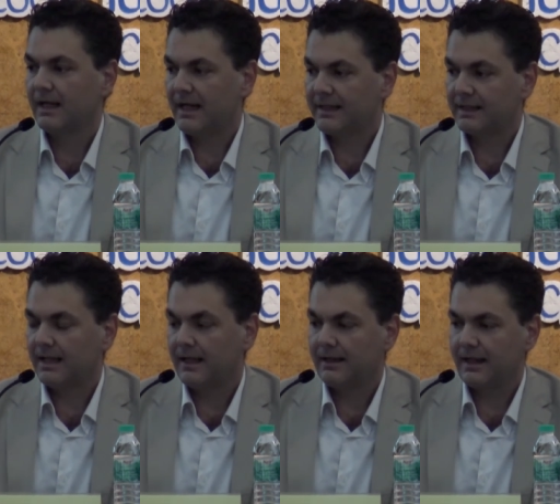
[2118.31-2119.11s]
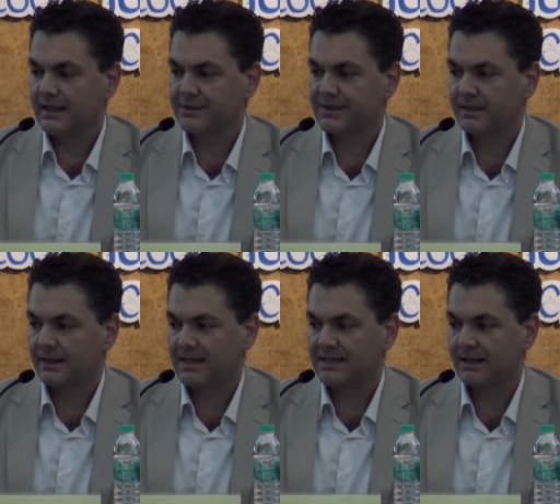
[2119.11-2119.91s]
And as
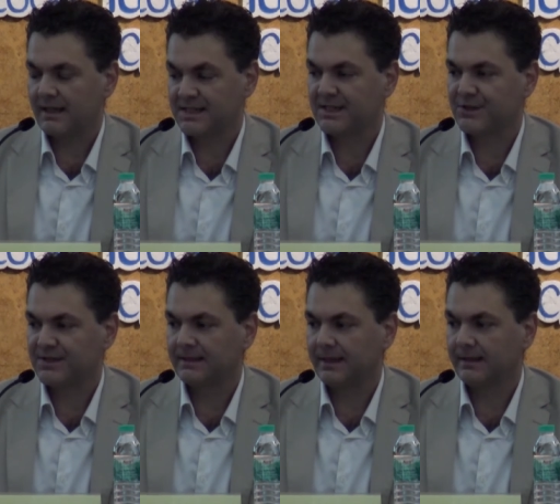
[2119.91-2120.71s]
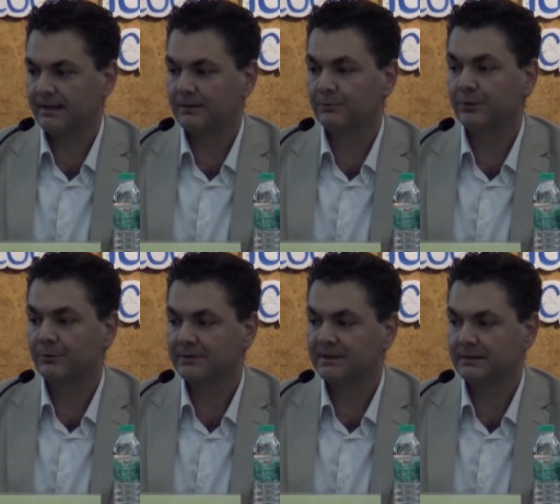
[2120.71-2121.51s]
I suggested earlier, we
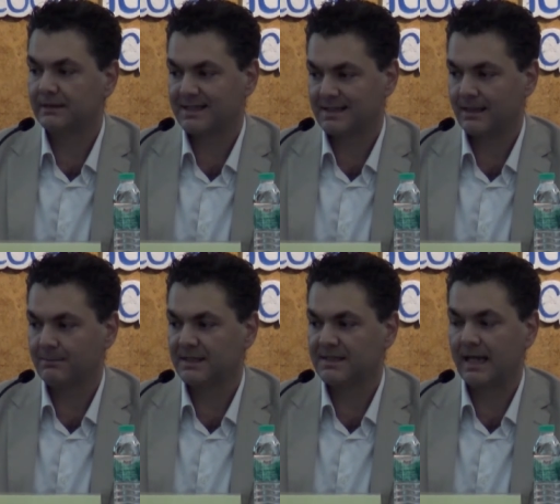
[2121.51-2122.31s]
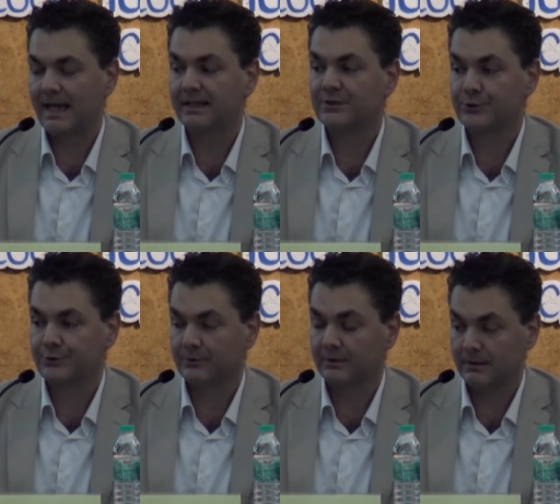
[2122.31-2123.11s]
couldn't establish any
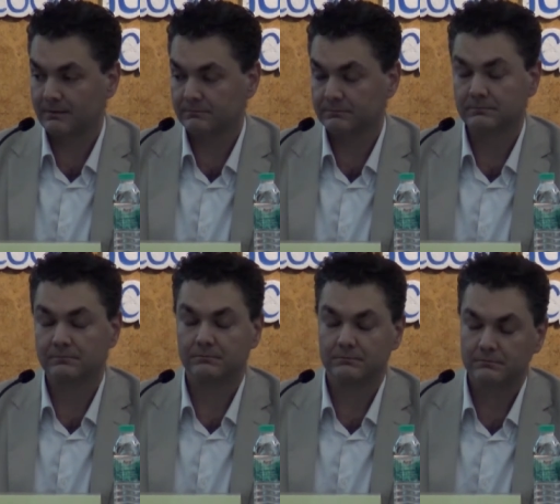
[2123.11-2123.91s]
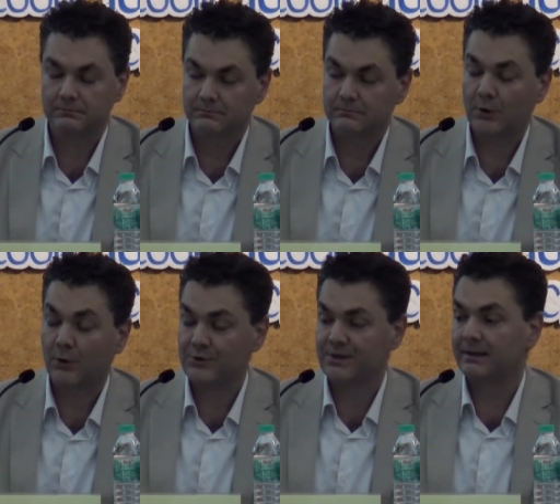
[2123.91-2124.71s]
strong
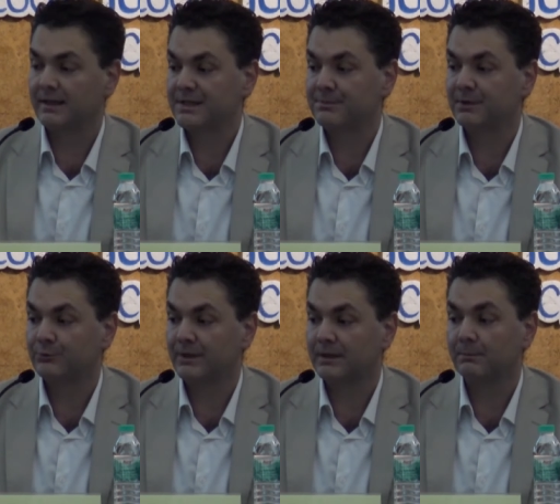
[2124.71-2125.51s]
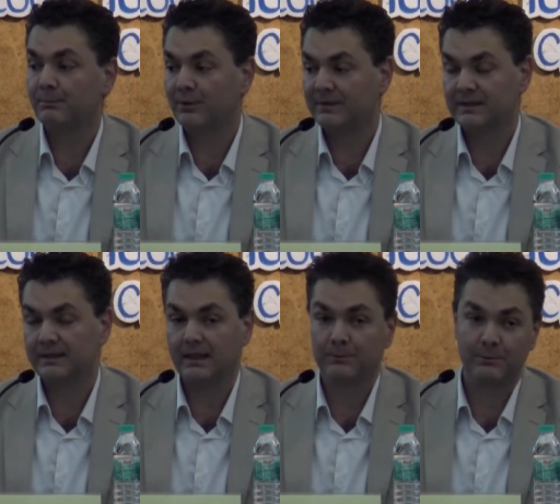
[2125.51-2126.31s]
causal links between
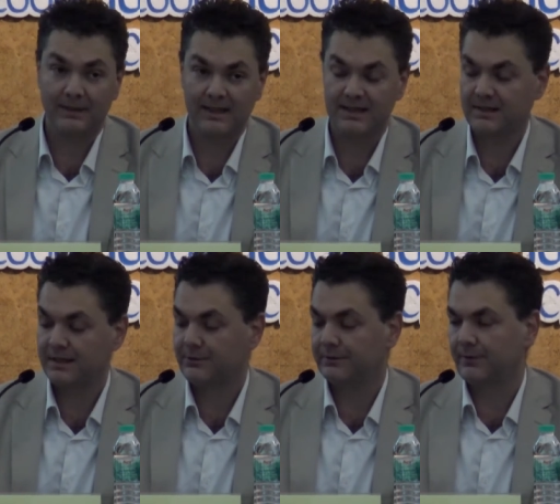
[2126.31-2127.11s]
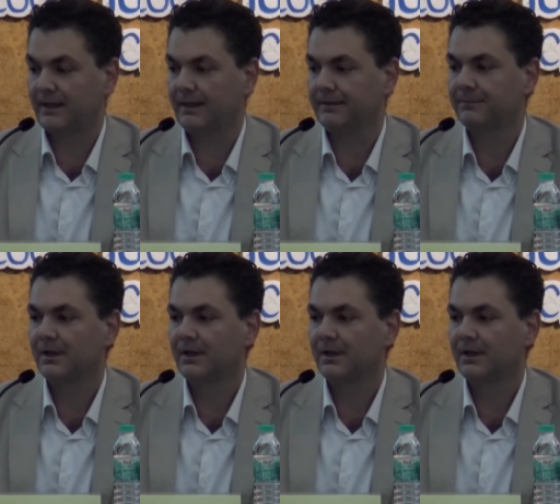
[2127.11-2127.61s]
poverty and mobilization in Rakhine.